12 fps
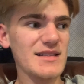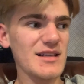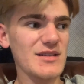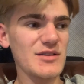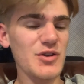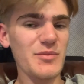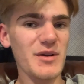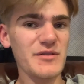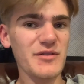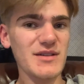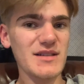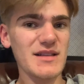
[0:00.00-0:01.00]
doesn't do much
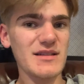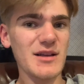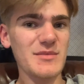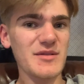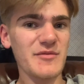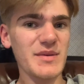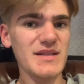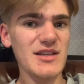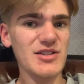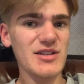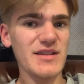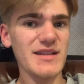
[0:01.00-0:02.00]
for us in terms of
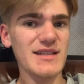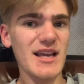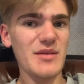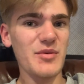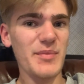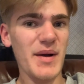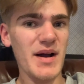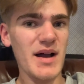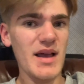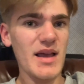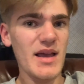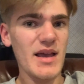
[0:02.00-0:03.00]
position in the table, but
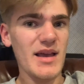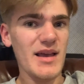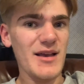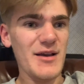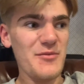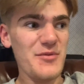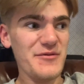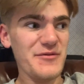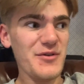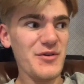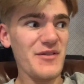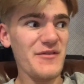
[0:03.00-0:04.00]
we've
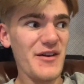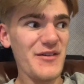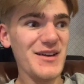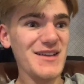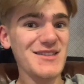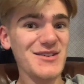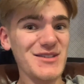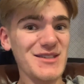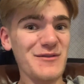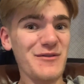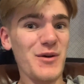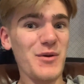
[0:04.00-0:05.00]
got a very
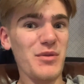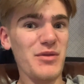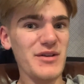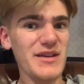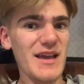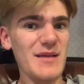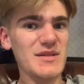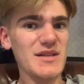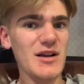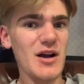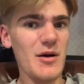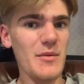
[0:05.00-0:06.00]
exciting final three games to
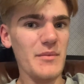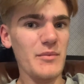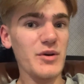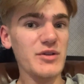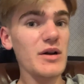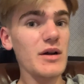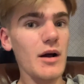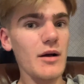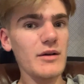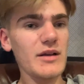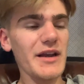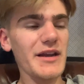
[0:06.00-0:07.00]
come, which are
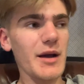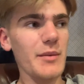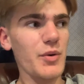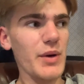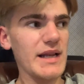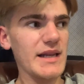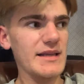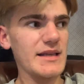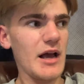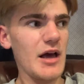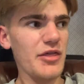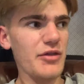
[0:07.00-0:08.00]
going to come quickly.
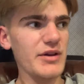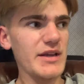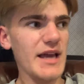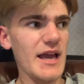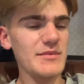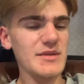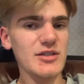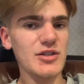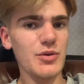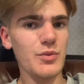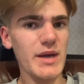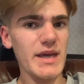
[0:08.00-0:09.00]
3 games in
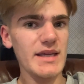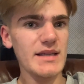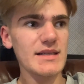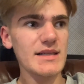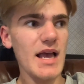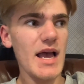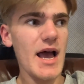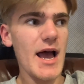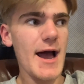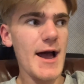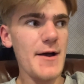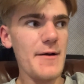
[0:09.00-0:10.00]
2 weeks.
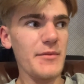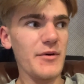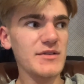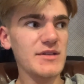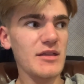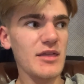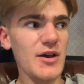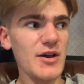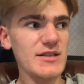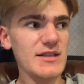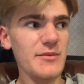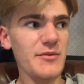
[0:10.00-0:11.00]
Obviously
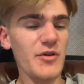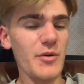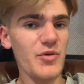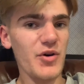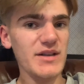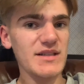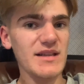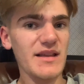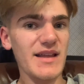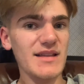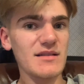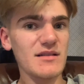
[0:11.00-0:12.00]
Thursday we've got Brighton, and
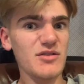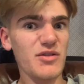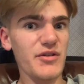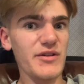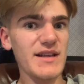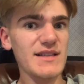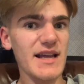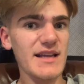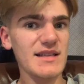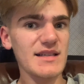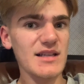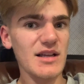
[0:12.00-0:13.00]
then 3 days
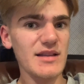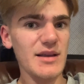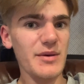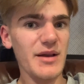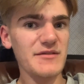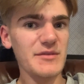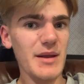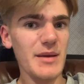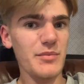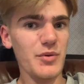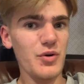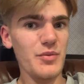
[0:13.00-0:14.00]
later Sunday we have to play
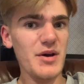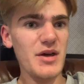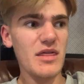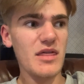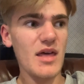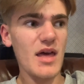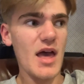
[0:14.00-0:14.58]
Bournemouth.